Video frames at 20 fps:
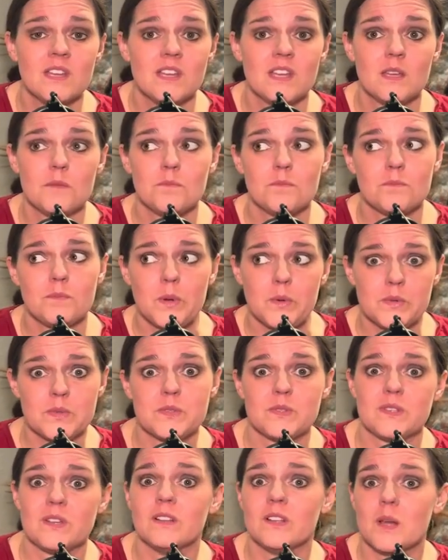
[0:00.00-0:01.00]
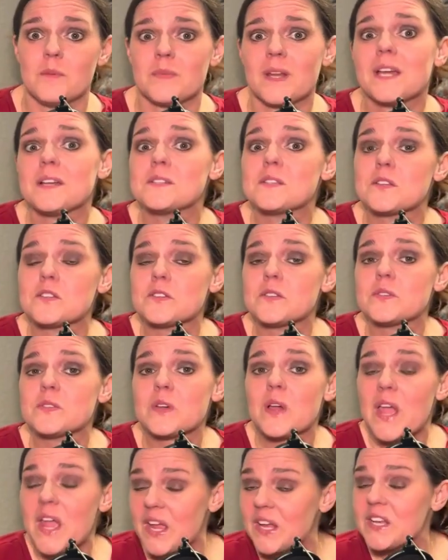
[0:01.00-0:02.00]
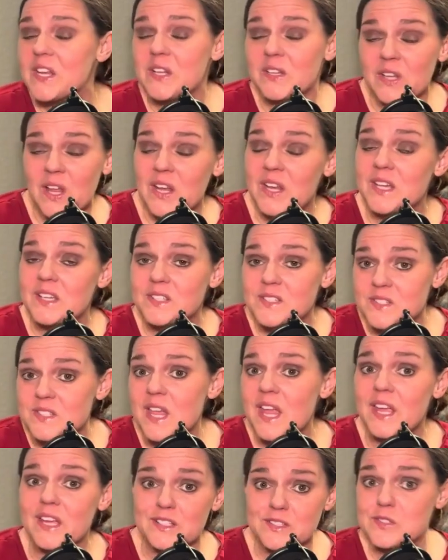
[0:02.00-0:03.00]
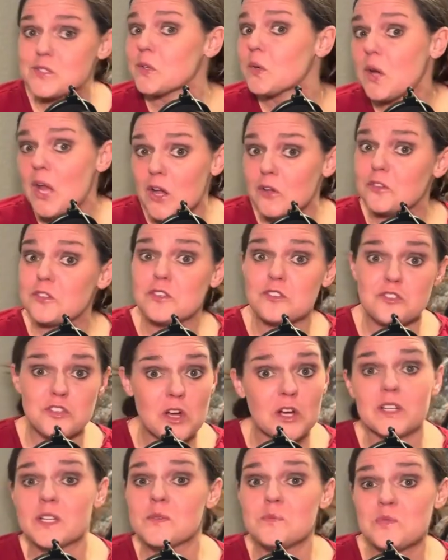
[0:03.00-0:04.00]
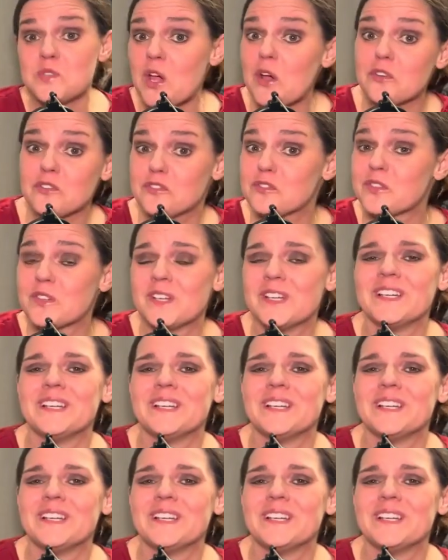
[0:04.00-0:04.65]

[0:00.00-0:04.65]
It boasts alumni such as Annie Lennox, and Sir Elton John himself.